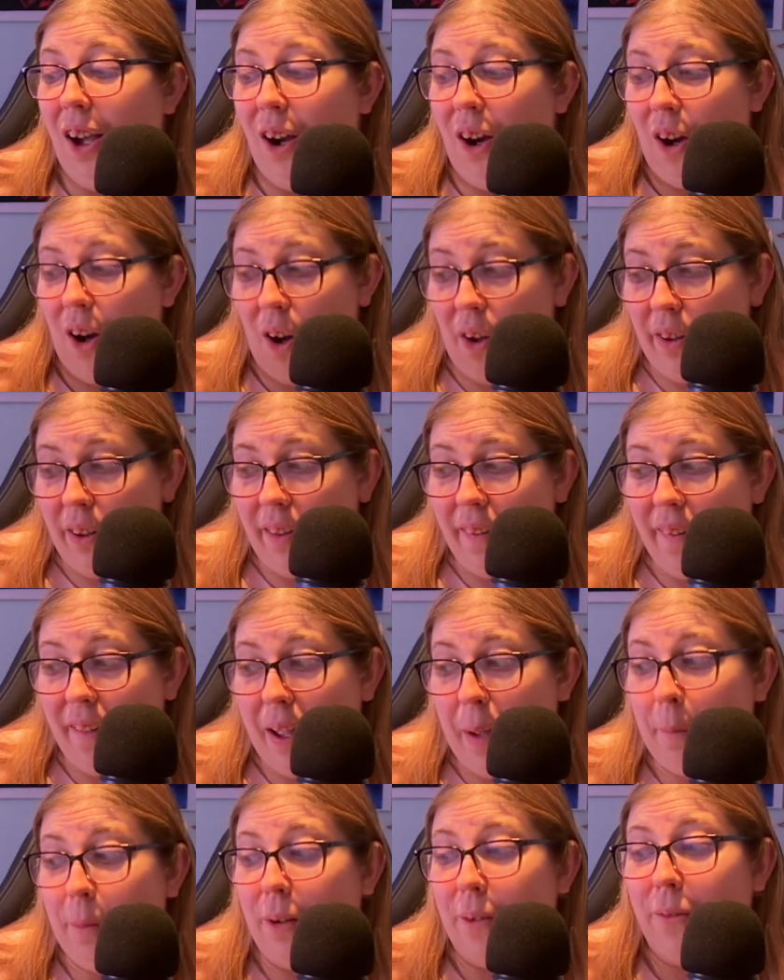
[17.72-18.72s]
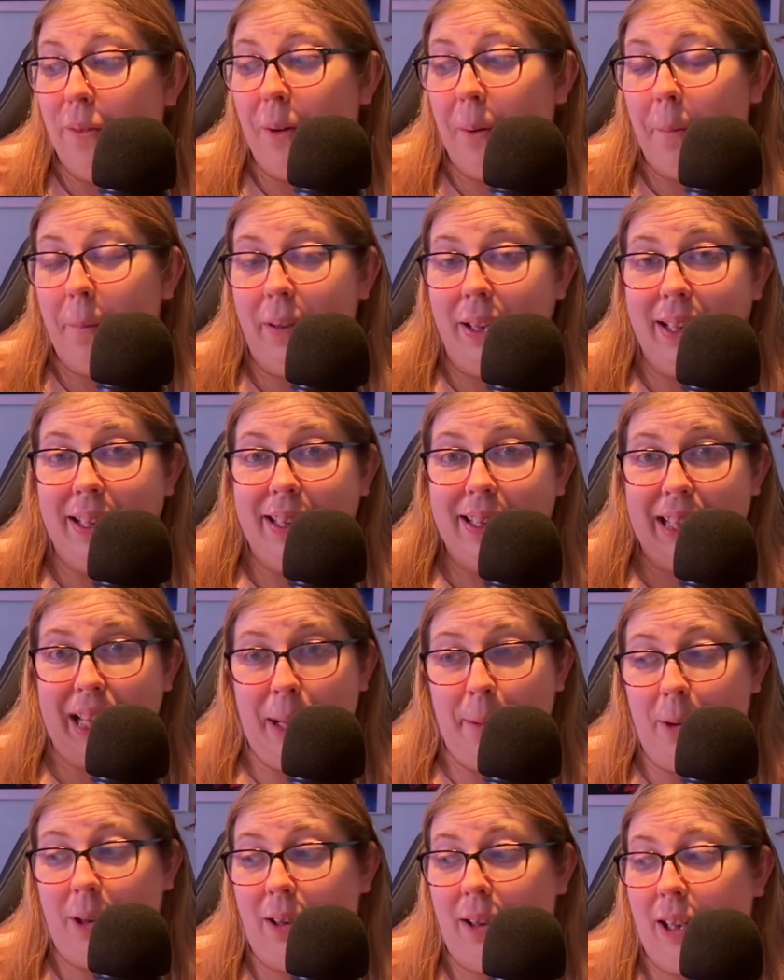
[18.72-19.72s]
All of them are from the
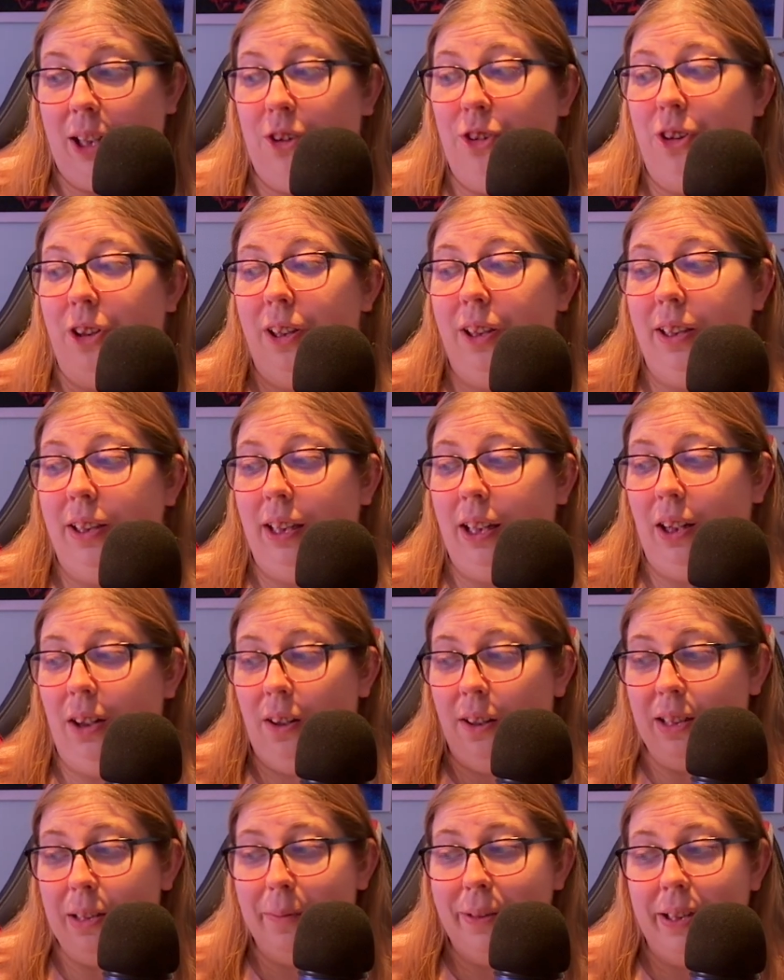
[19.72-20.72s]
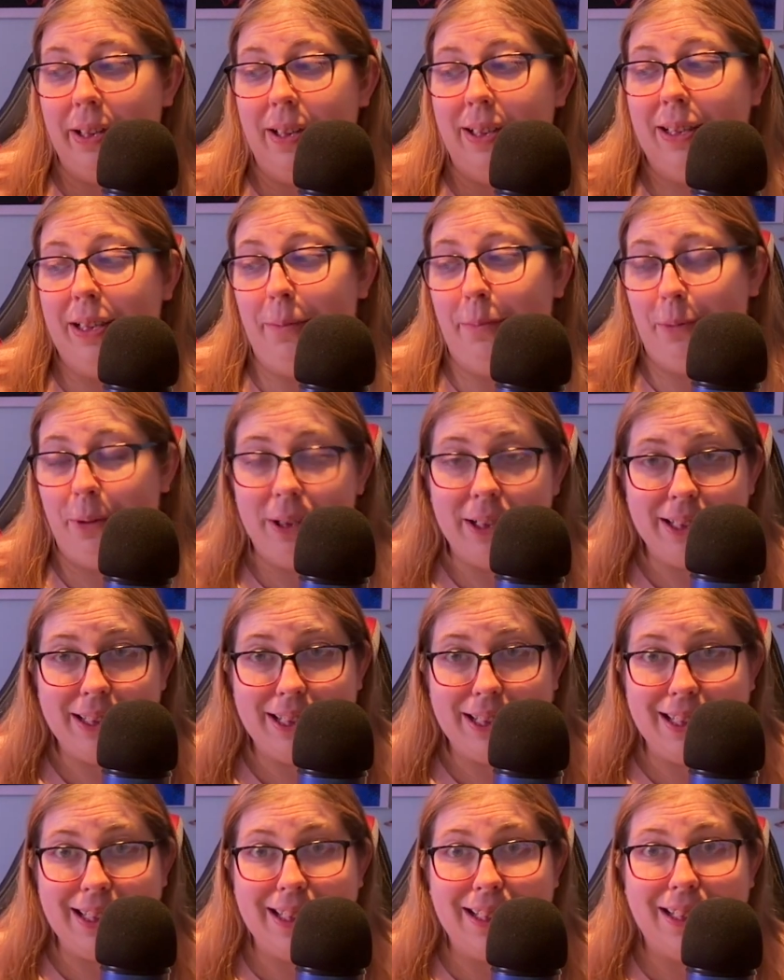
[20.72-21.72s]
same collection, the Ultimate Disney
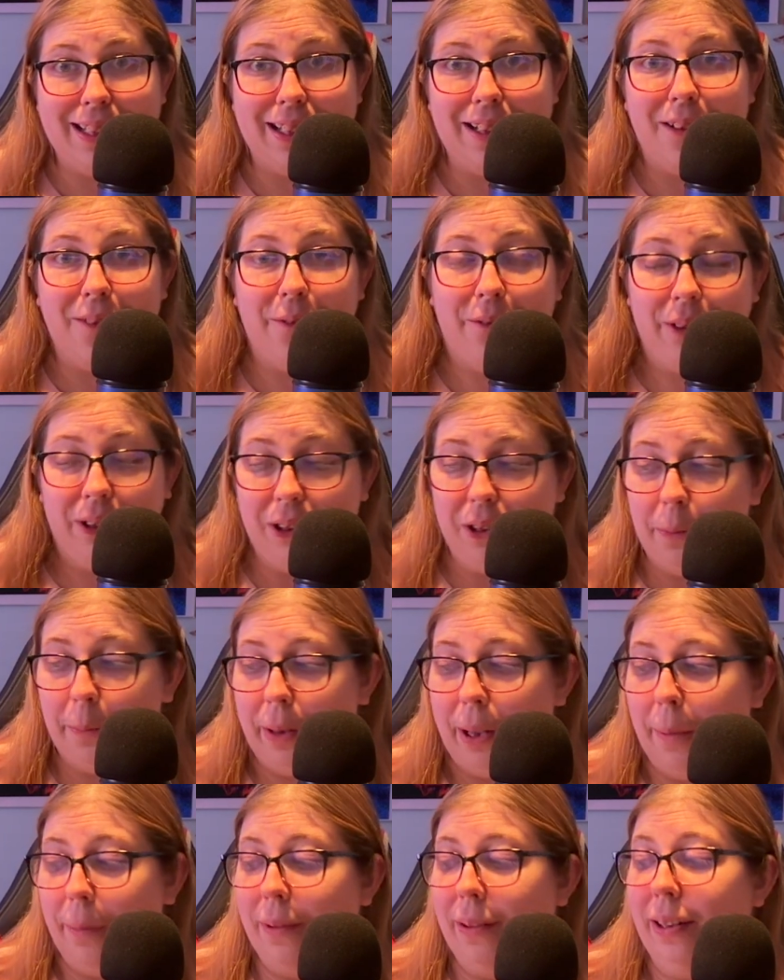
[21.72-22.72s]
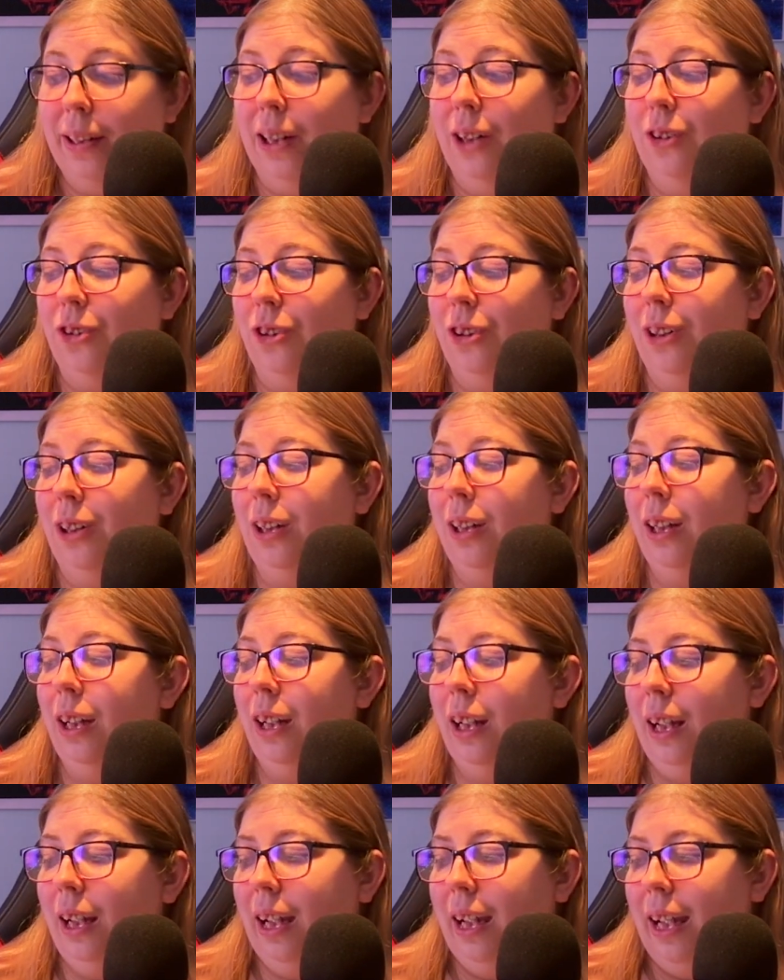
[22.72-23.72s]
Princess Funko Pop collection,
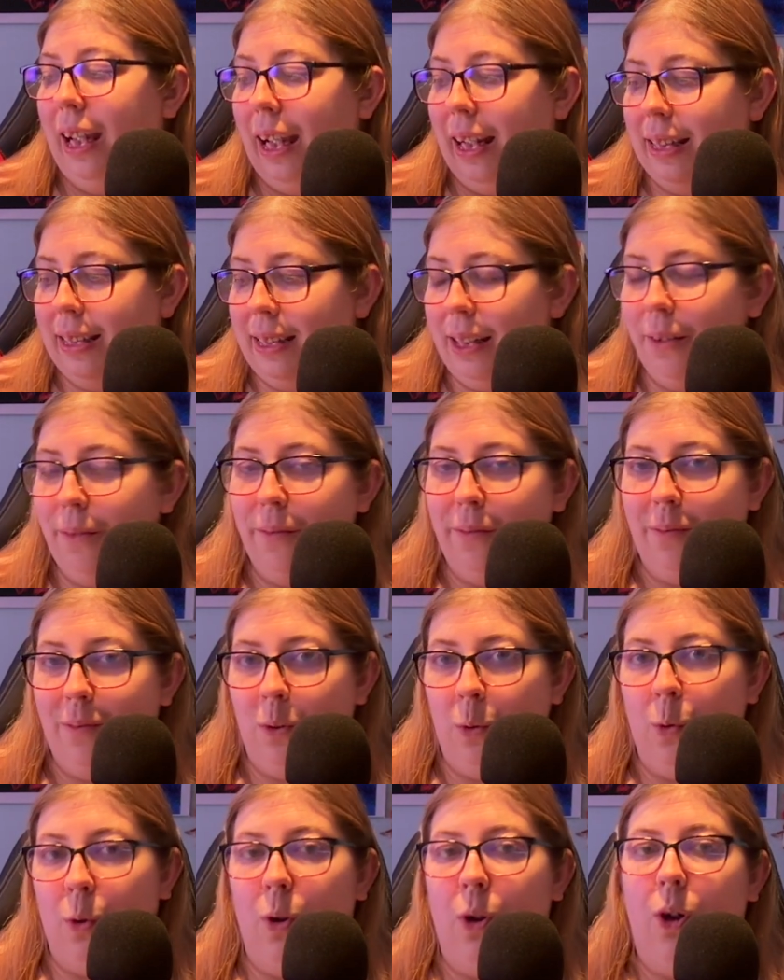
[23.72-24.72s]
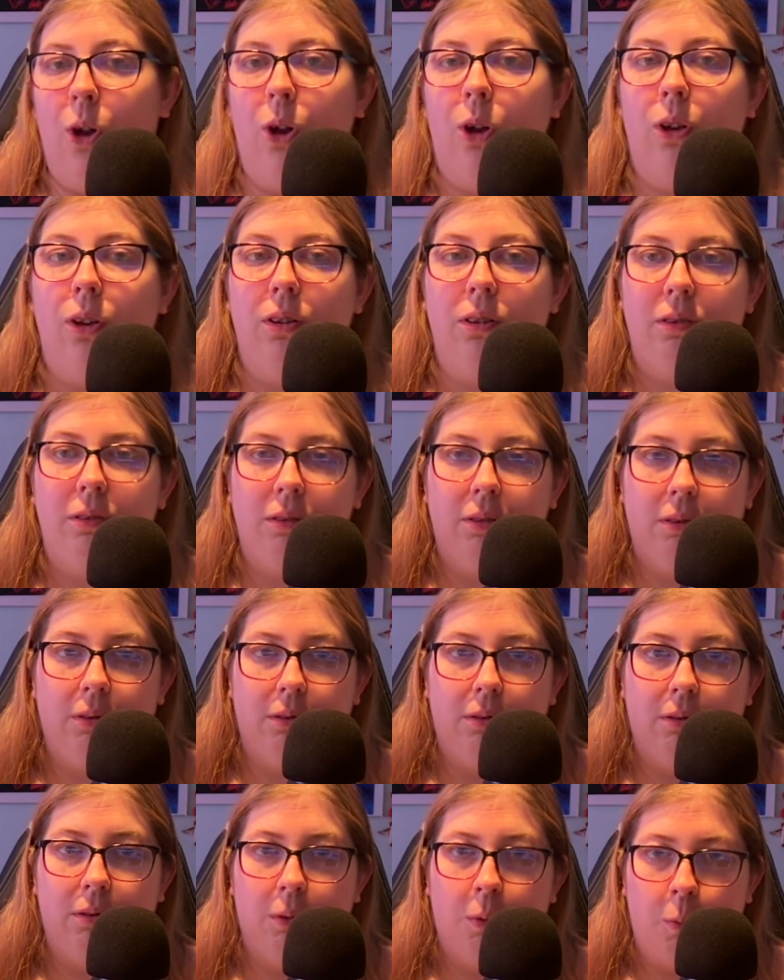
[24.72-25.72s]
except for
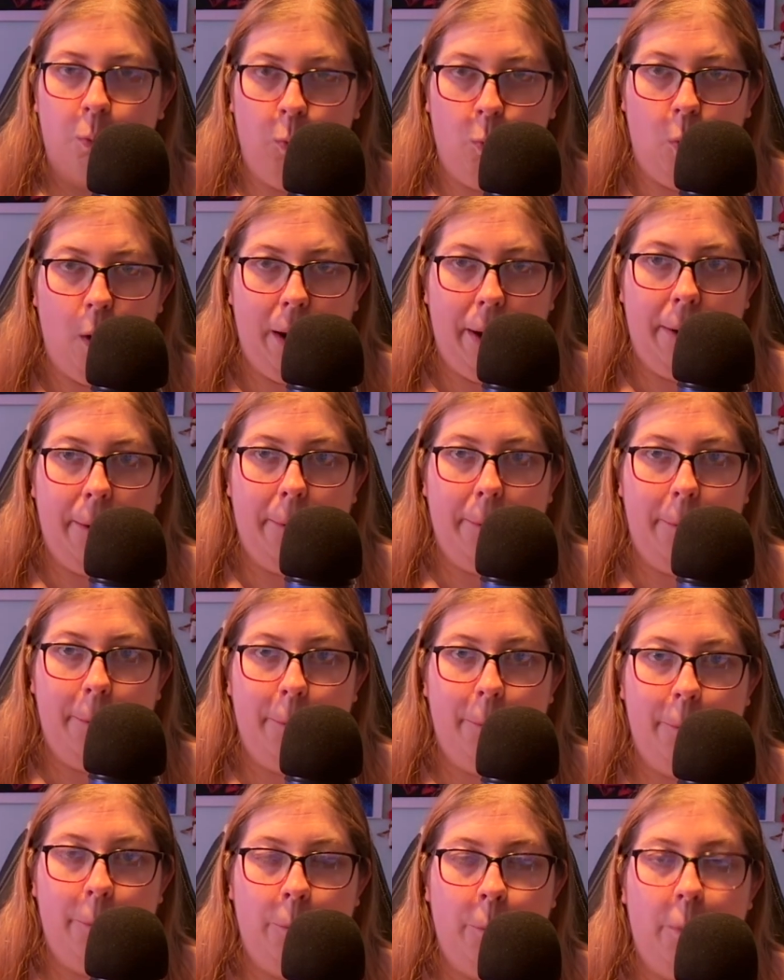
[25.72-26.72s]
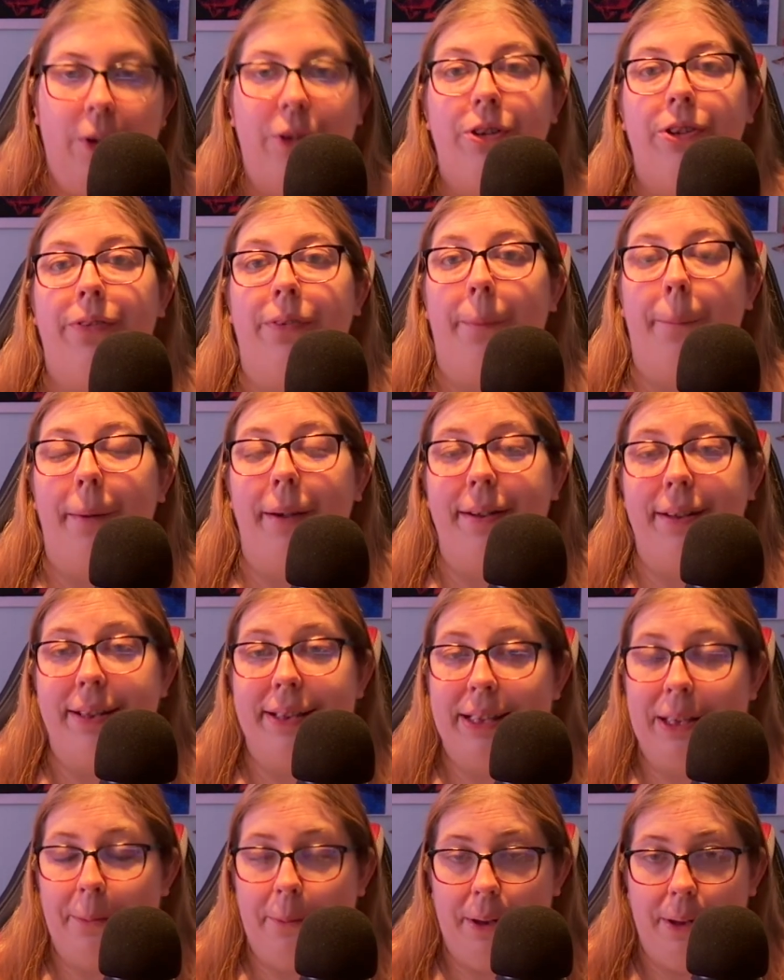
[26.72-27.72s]
one, which is from the
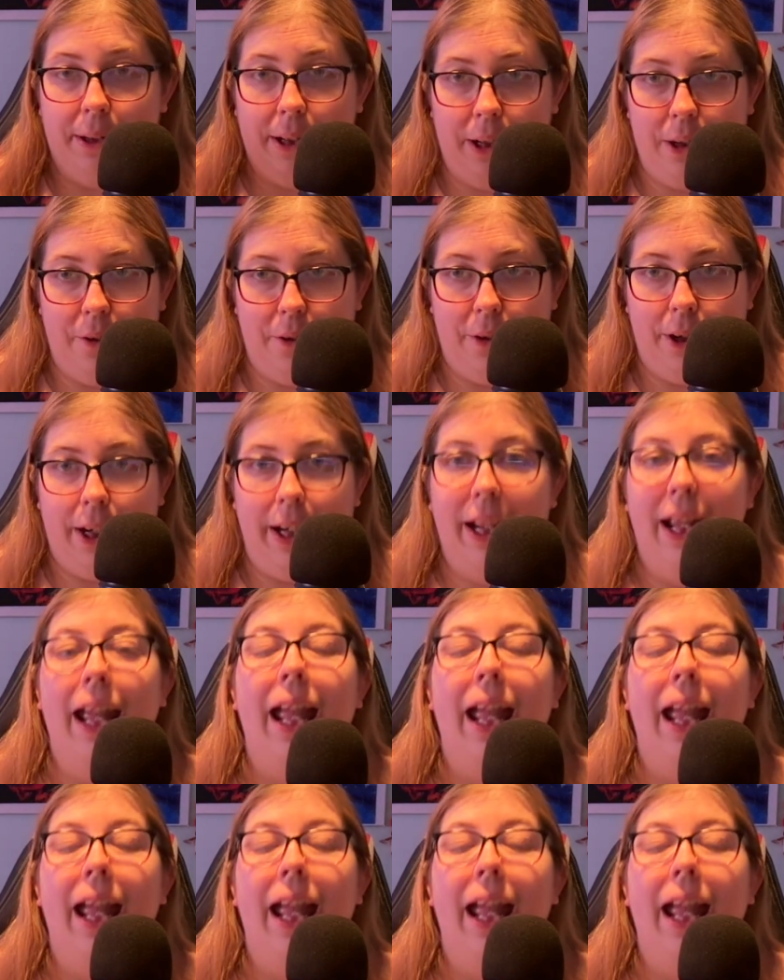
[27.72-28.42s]
Disney 100,